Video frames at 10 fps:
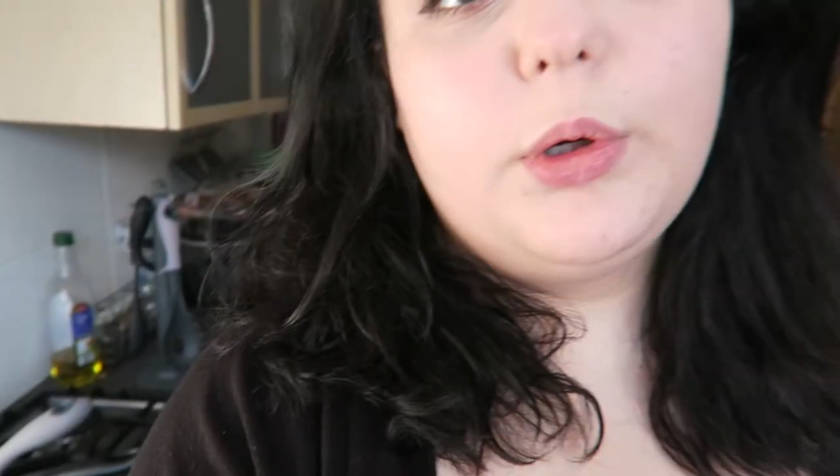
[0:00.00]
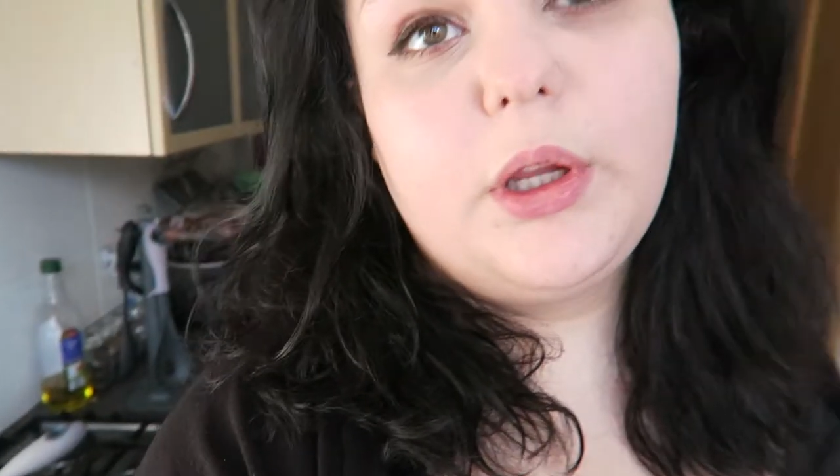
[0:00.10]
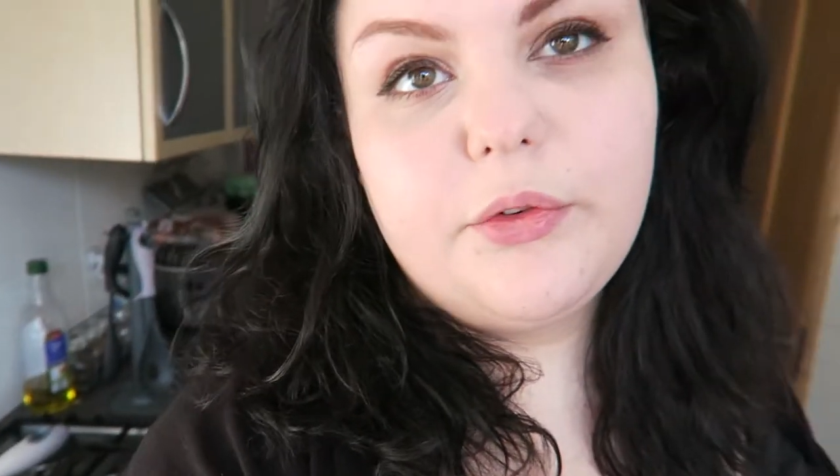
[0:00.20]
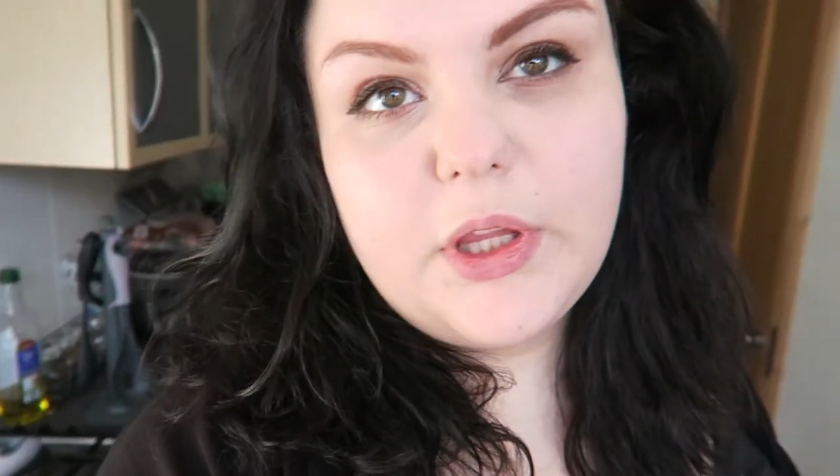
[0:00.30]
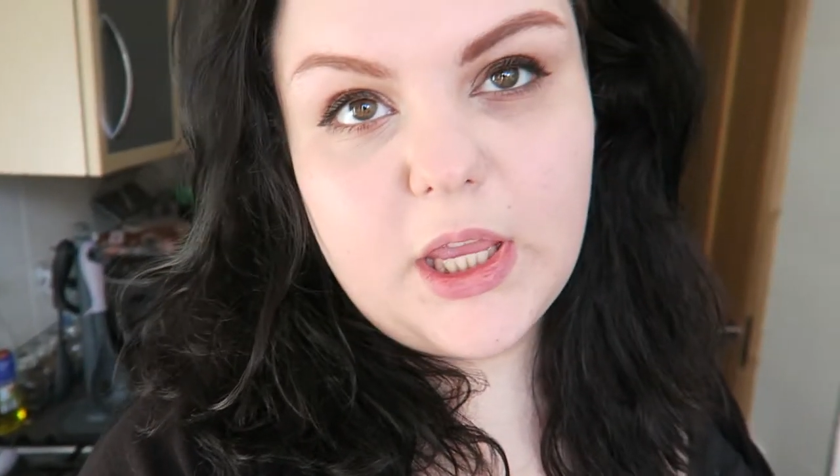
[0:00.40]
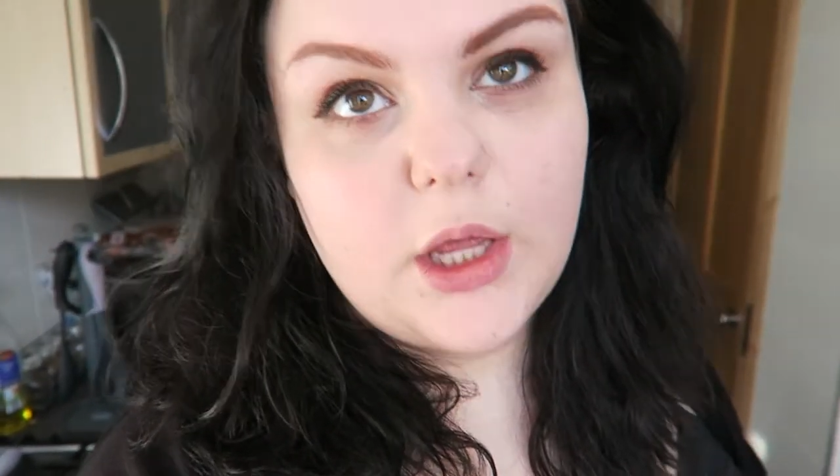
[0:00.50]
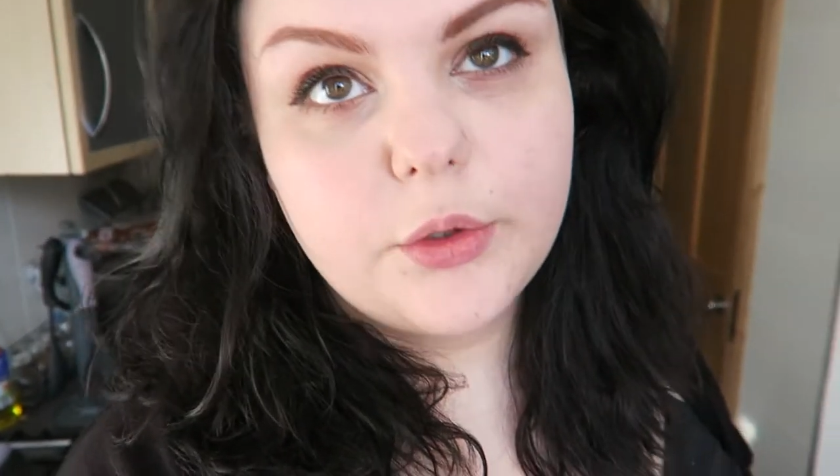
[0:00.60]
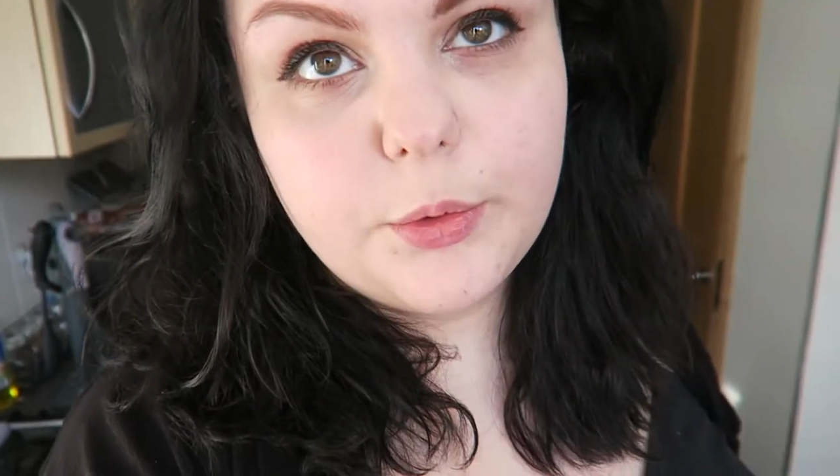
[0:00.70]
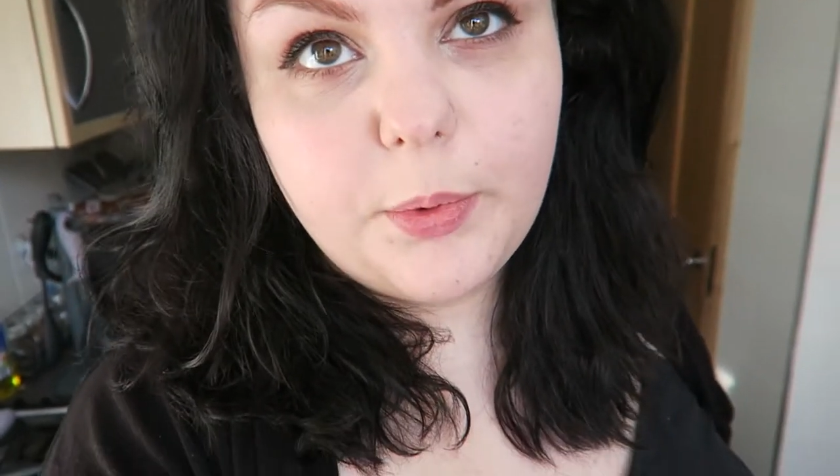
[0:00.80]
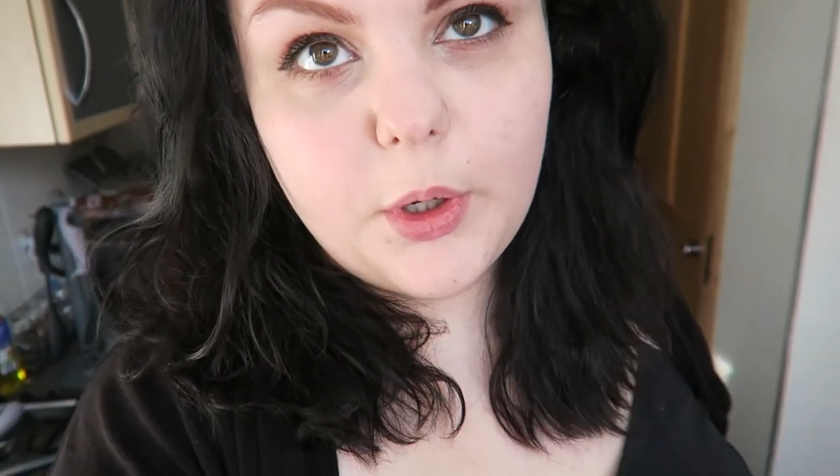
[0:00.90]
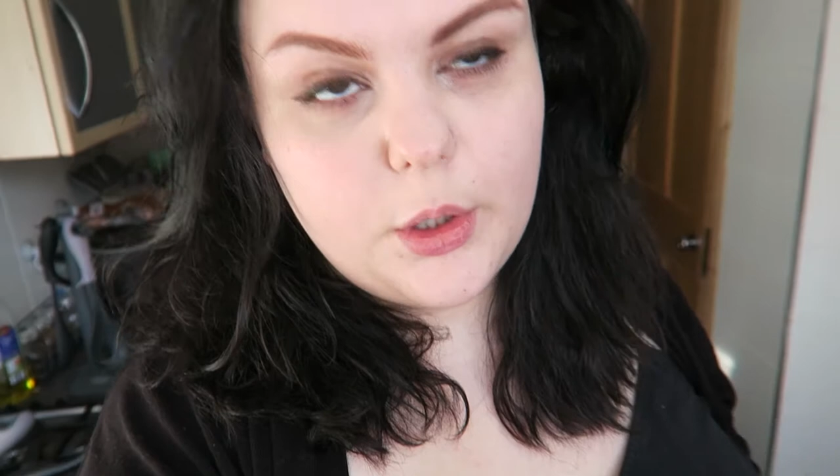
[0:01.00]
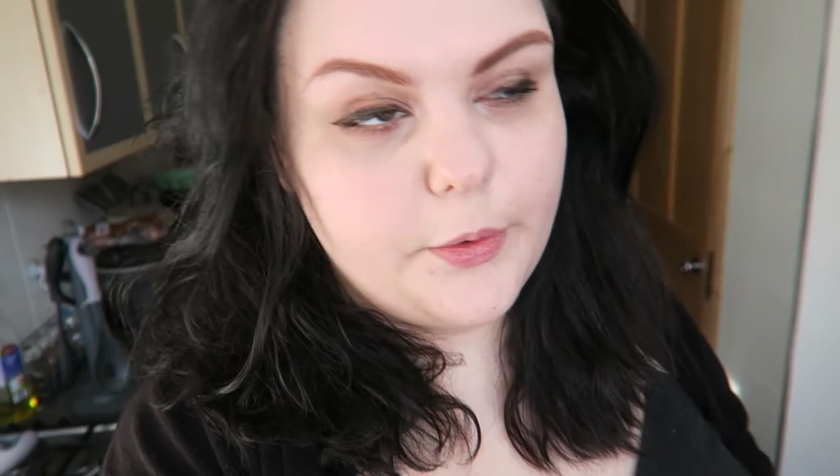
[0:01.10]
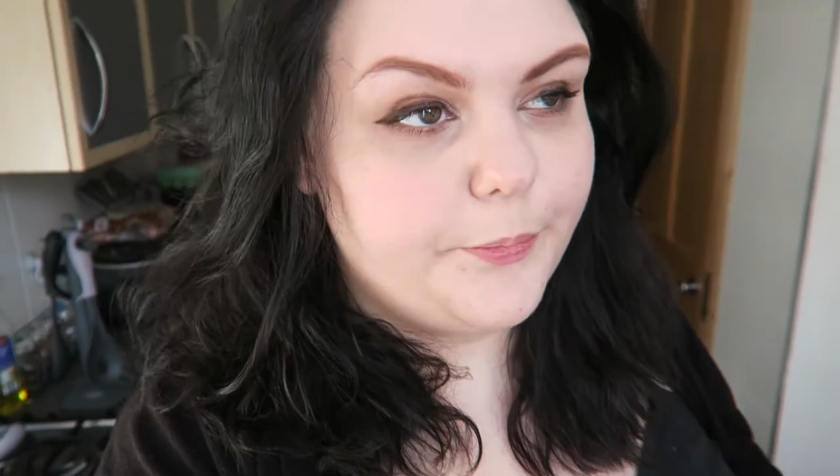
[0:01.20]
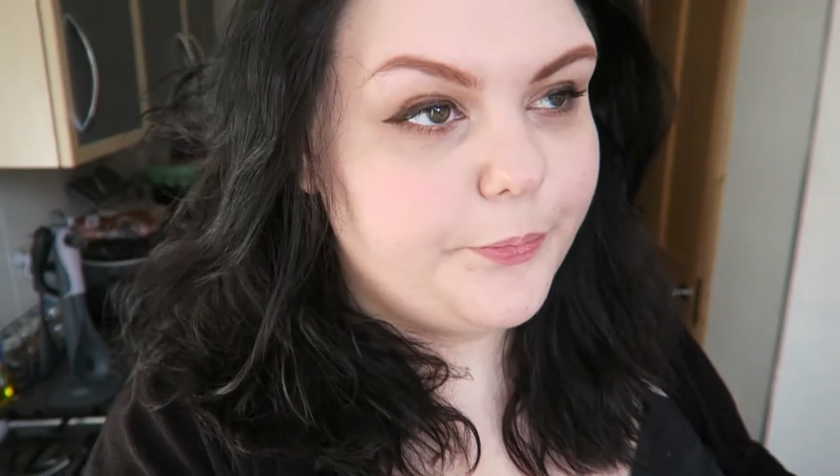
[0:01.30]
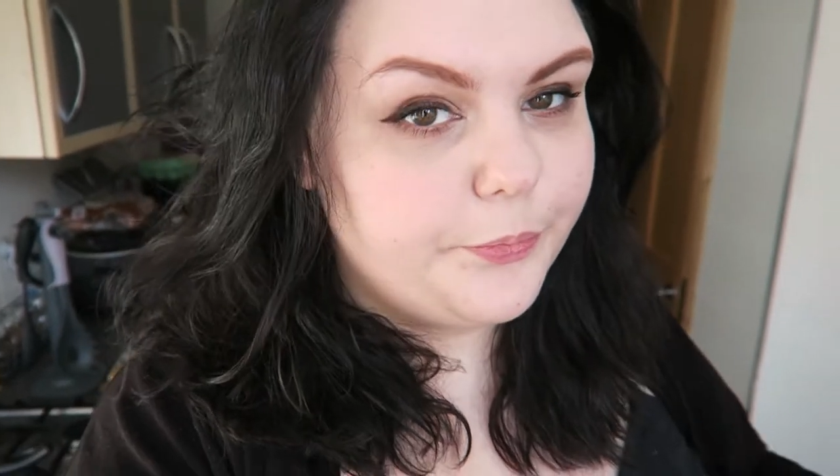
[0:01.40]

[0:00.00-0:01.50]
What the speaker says: waiting for the kettle to boil.